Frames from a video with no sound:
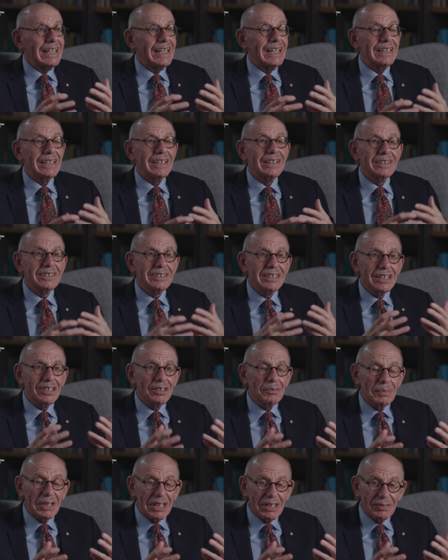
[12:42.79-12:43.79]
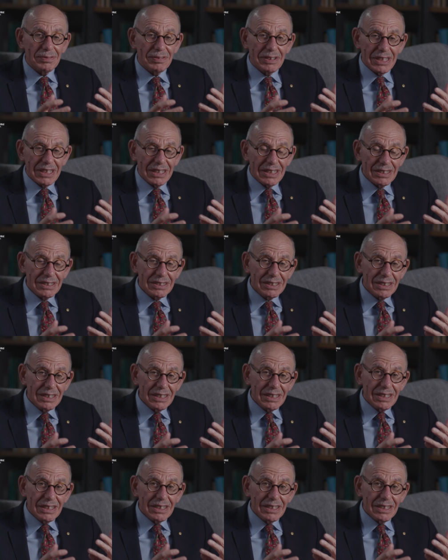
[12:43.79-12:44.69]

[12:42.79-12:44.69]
And the second benefit is